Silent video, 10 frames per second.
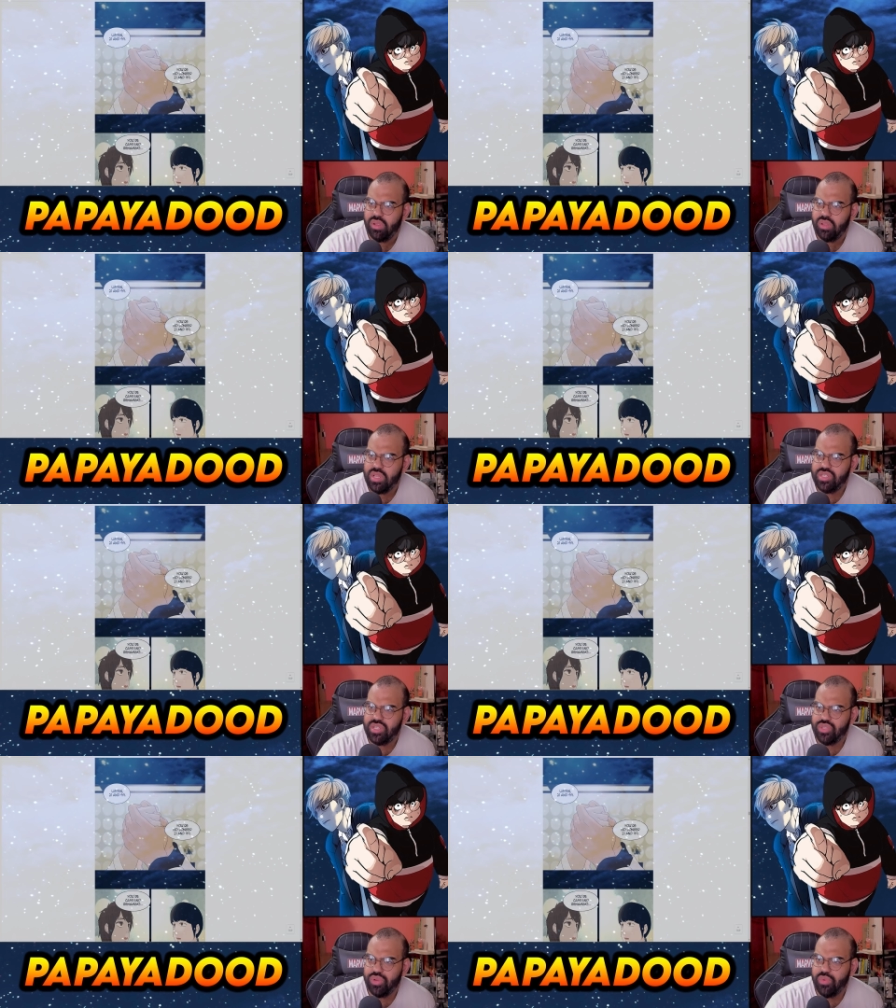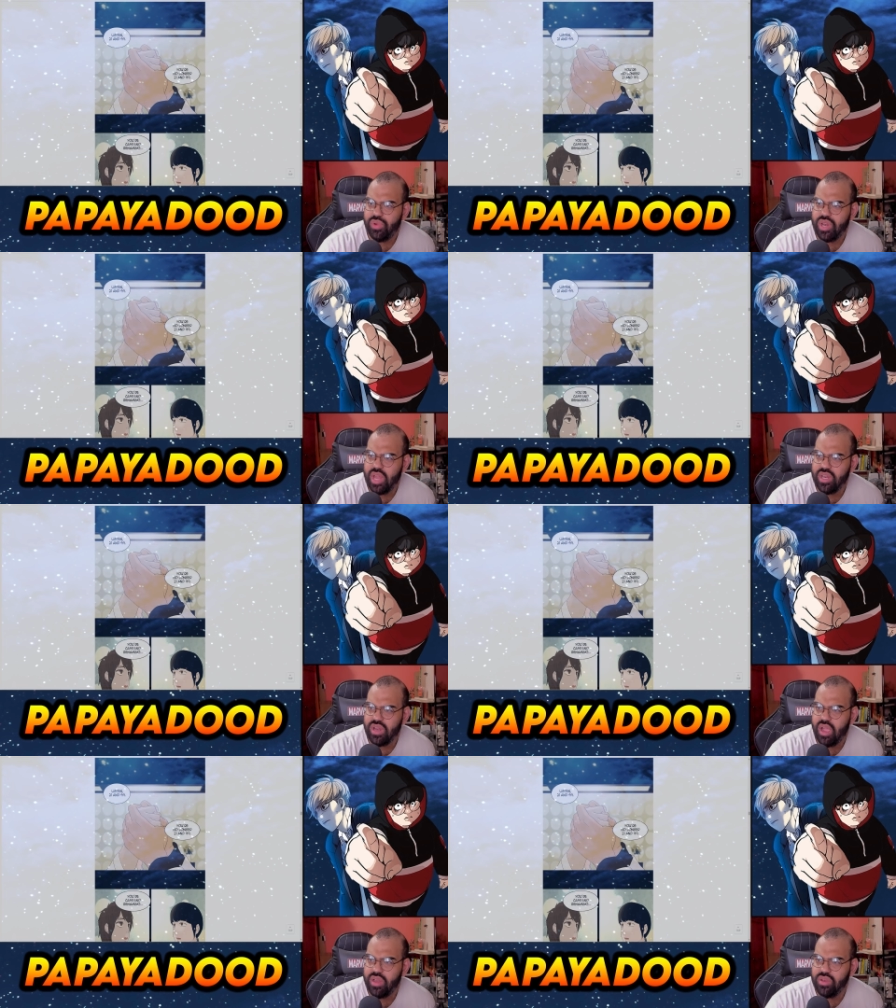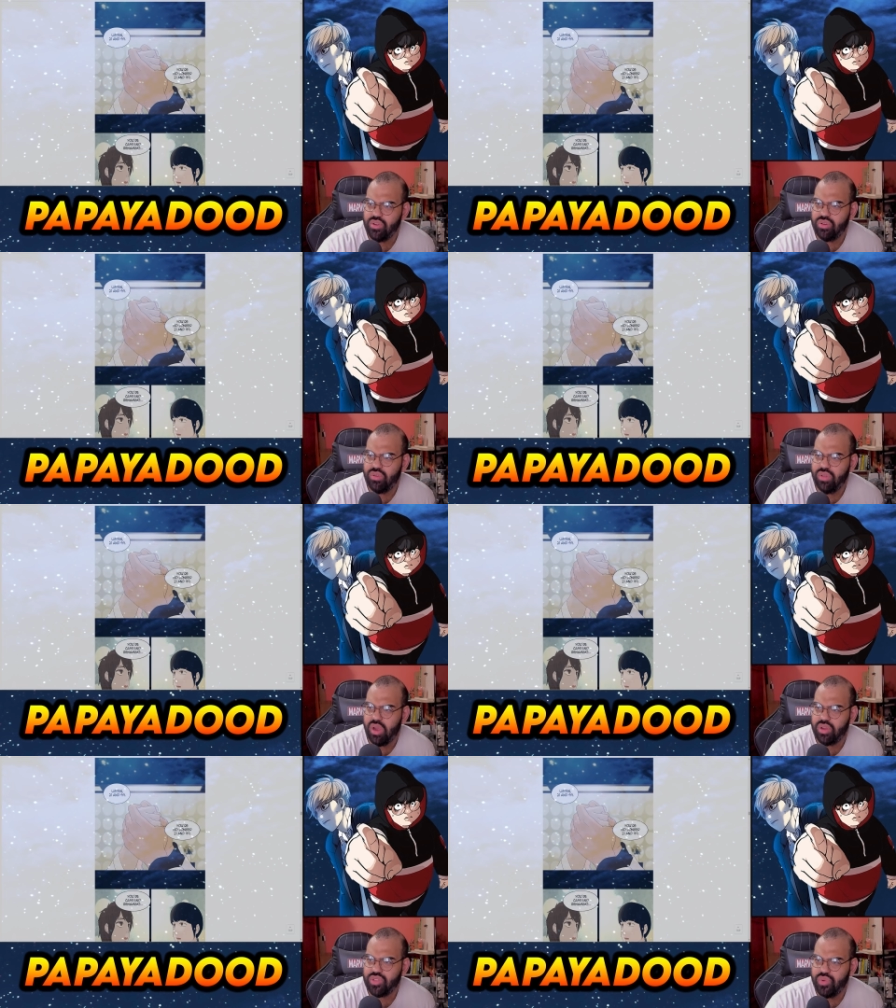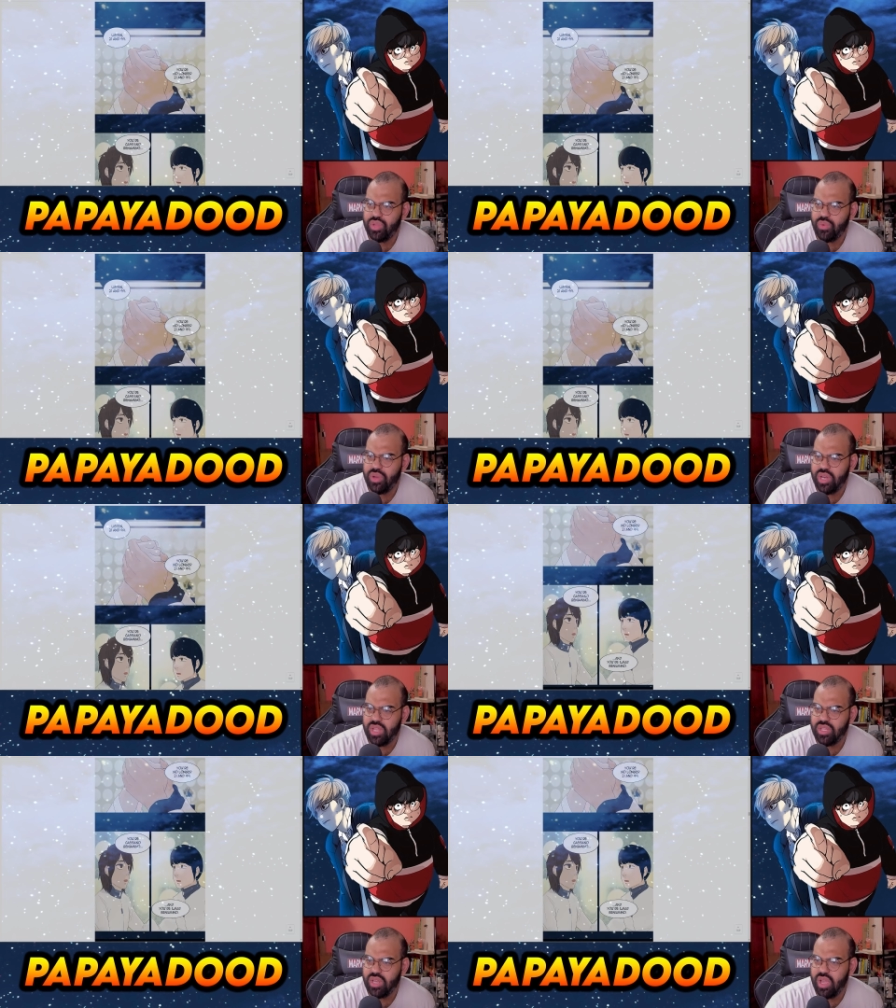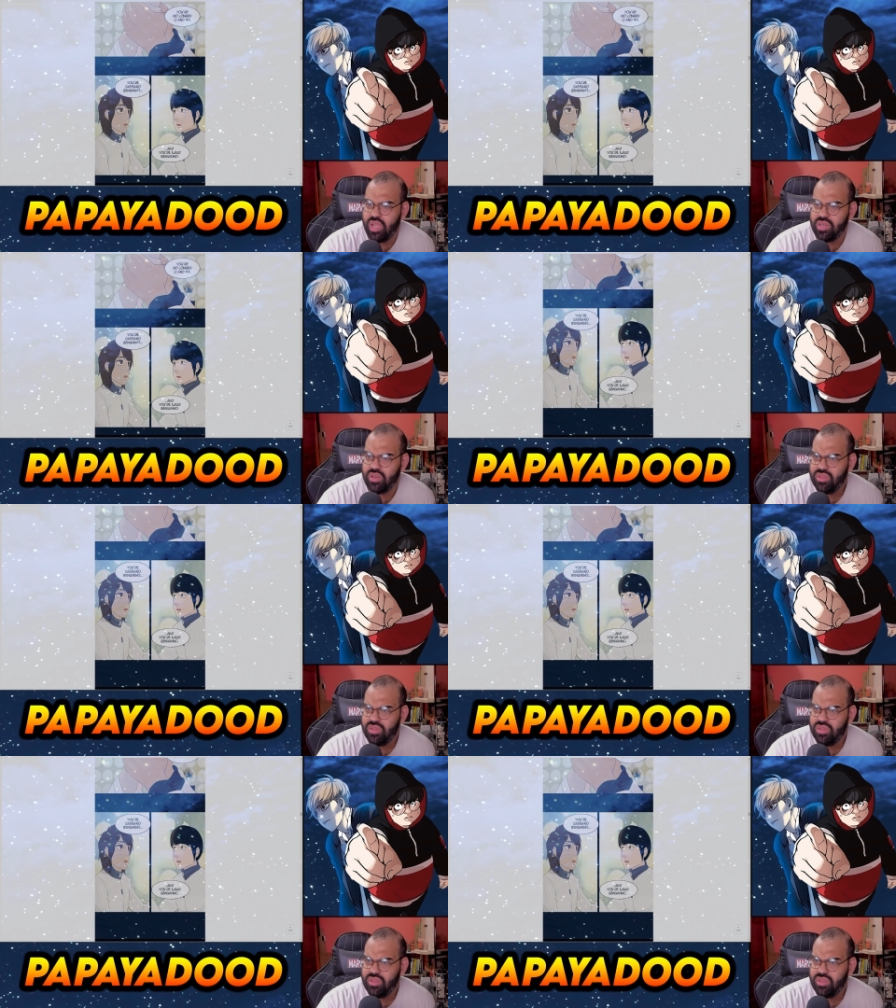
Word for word: Listen, twenty-one and ninety-nine. You're no longer twenty-one and ninety-nine.